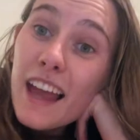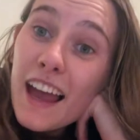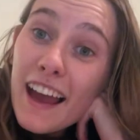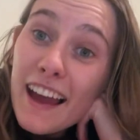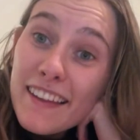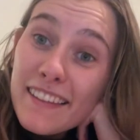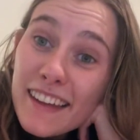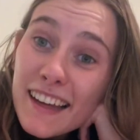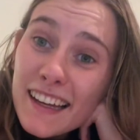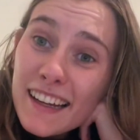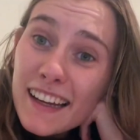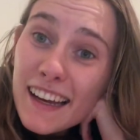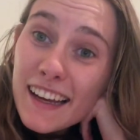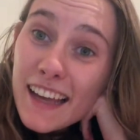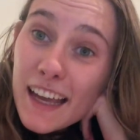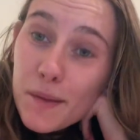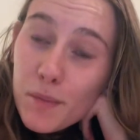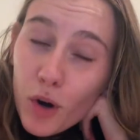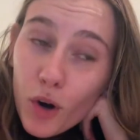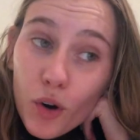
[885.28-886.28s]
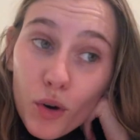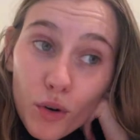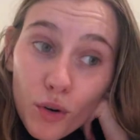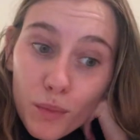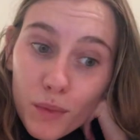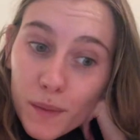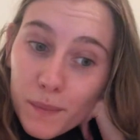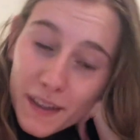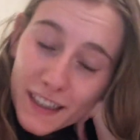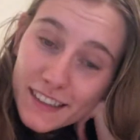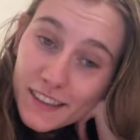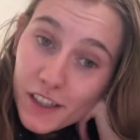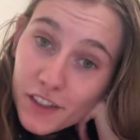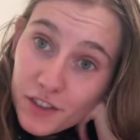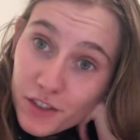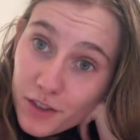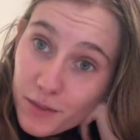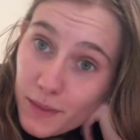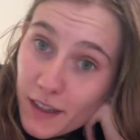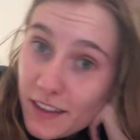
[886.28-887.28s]
And then I came home, my
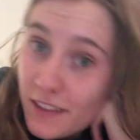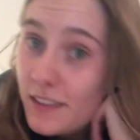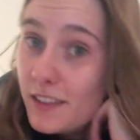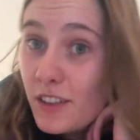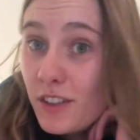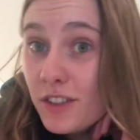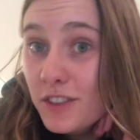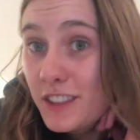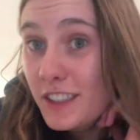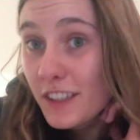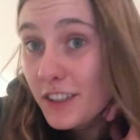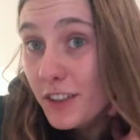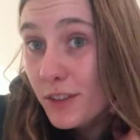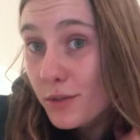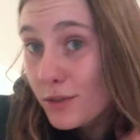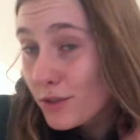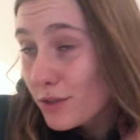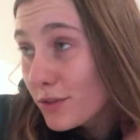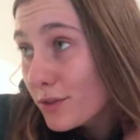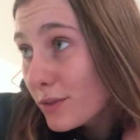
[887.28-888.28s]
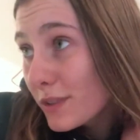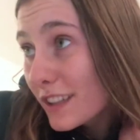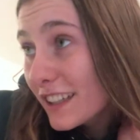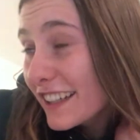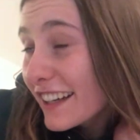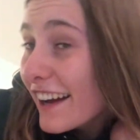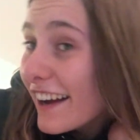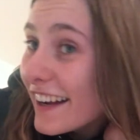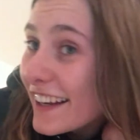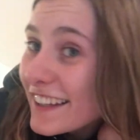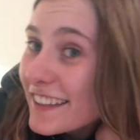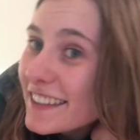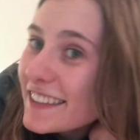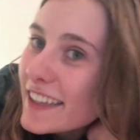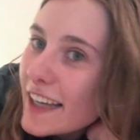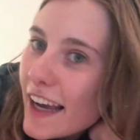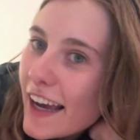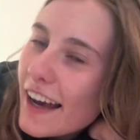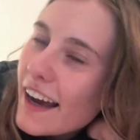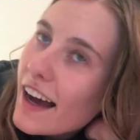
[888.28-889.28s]
sister made us all dinner, which was really nice.
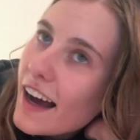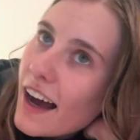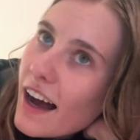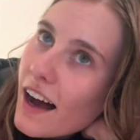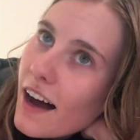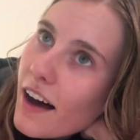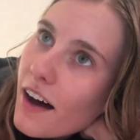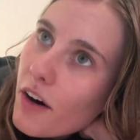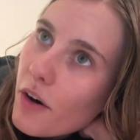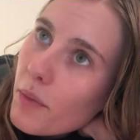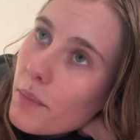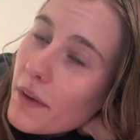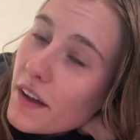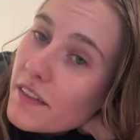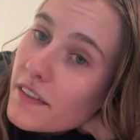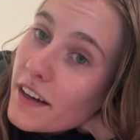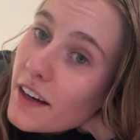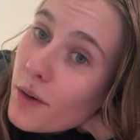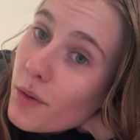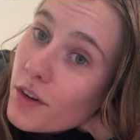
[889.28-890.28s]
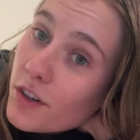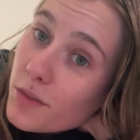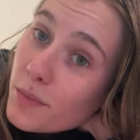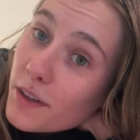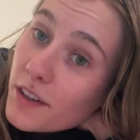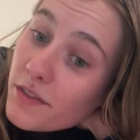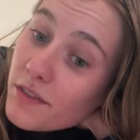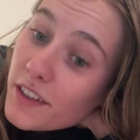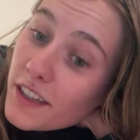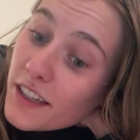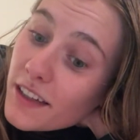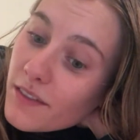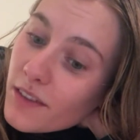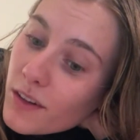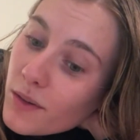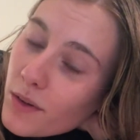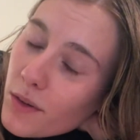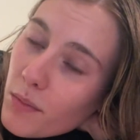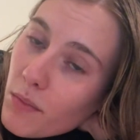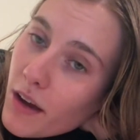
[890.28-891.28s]
And then I watched a bit of TV
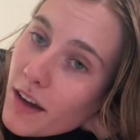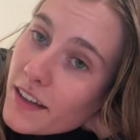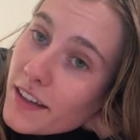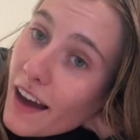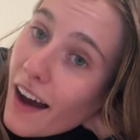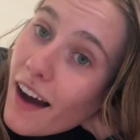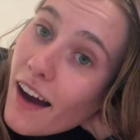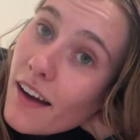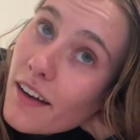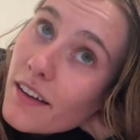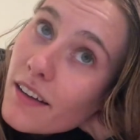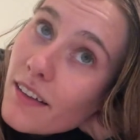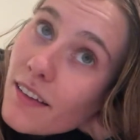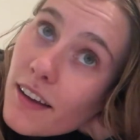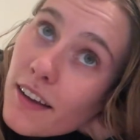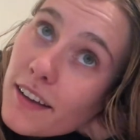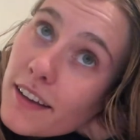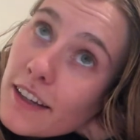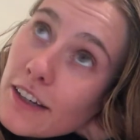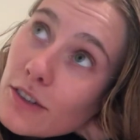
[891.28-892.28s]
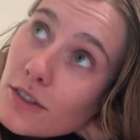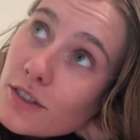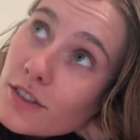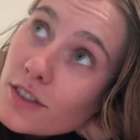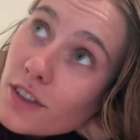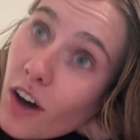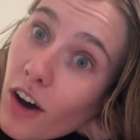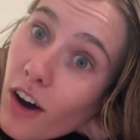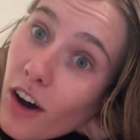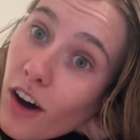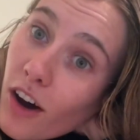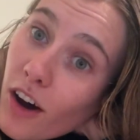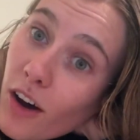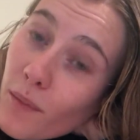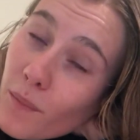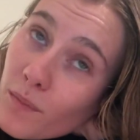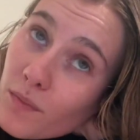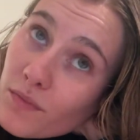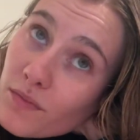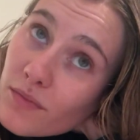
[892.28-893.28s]
with my dad, like you saw.
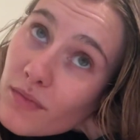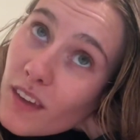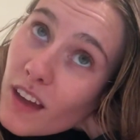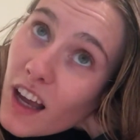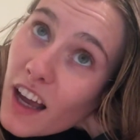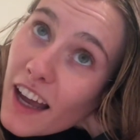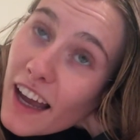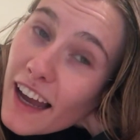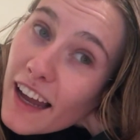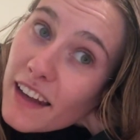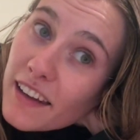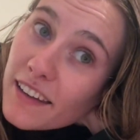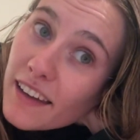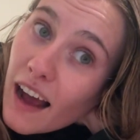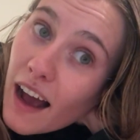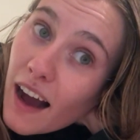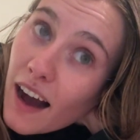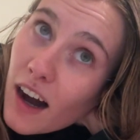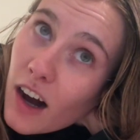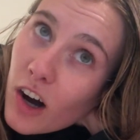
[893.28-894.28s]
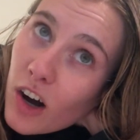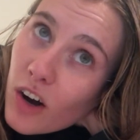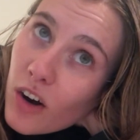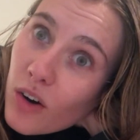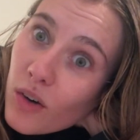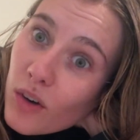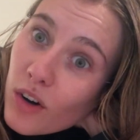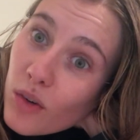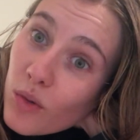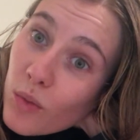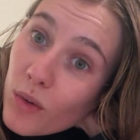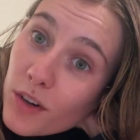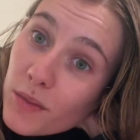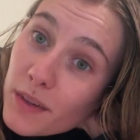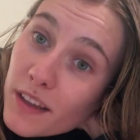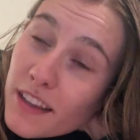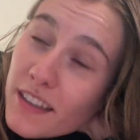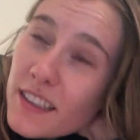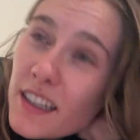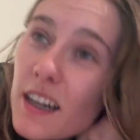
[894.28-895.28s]
And now would be
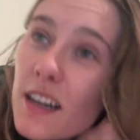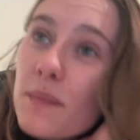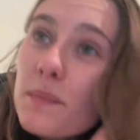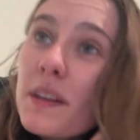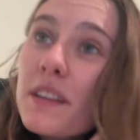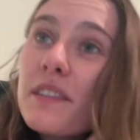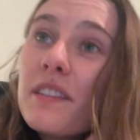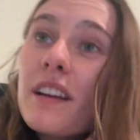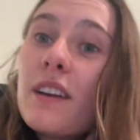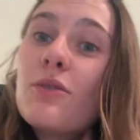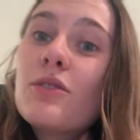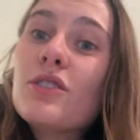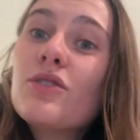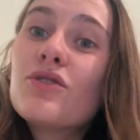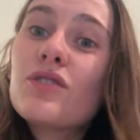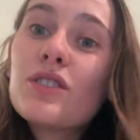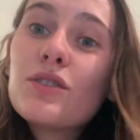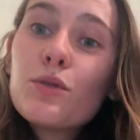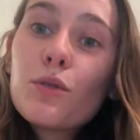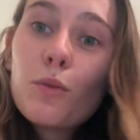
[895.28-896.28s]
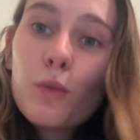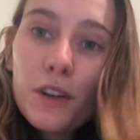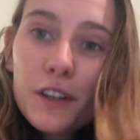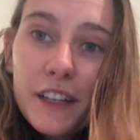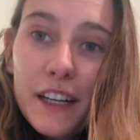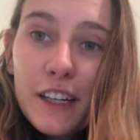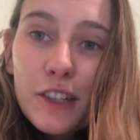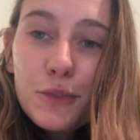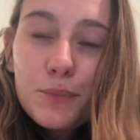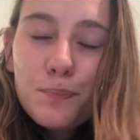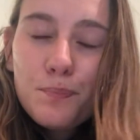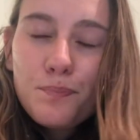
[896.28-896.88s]
the time that I would usually do a workout.